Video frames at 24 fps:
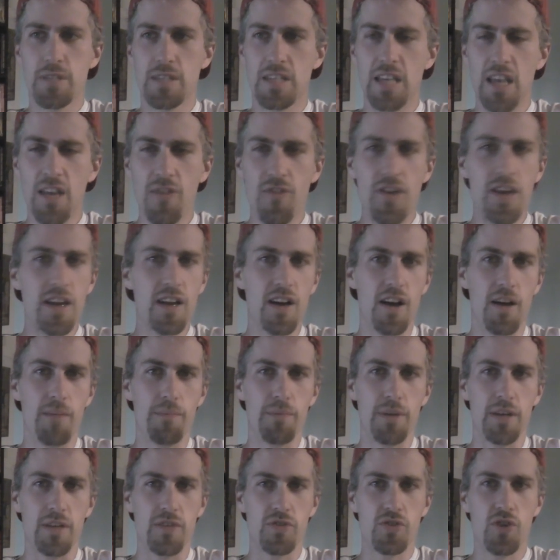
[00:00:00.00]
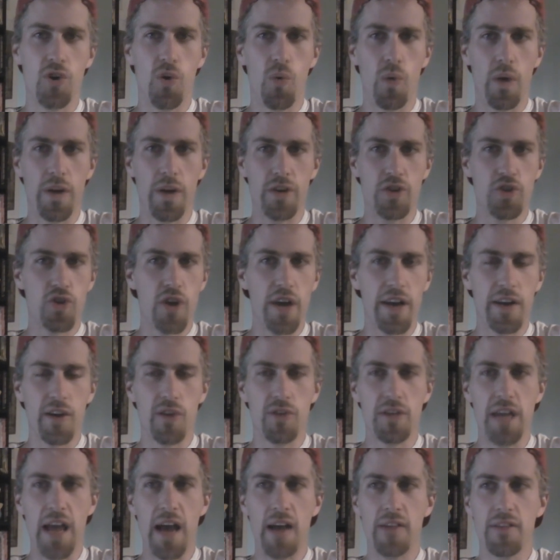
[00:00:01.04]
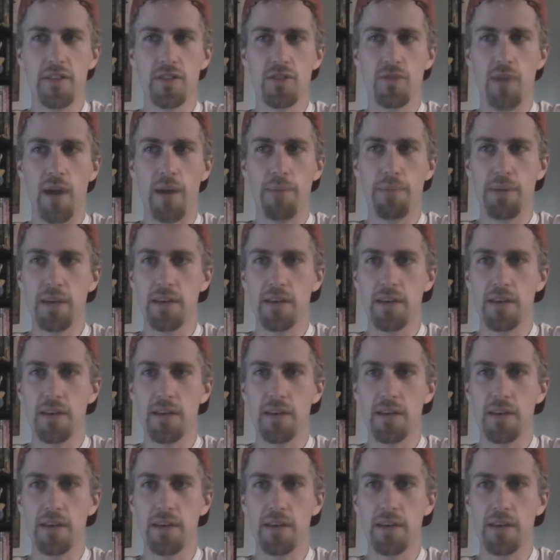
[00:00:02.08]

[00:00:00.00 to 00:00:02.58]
TV companies don't want to try and go down this route,